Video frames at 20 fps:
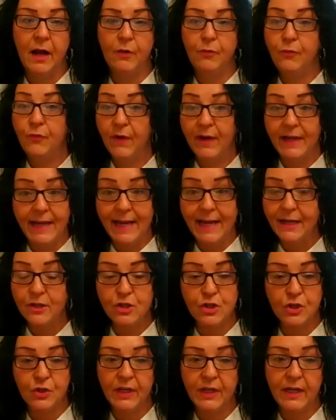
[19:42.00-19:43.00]

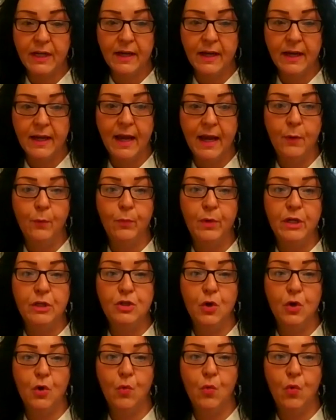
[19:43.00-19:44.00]
financially, and we
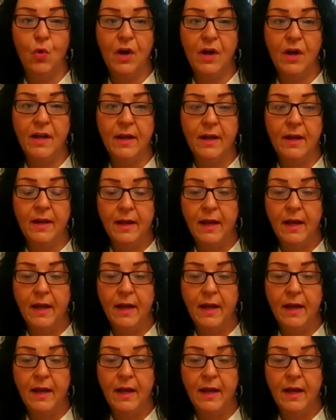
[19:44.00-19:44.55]
don't want,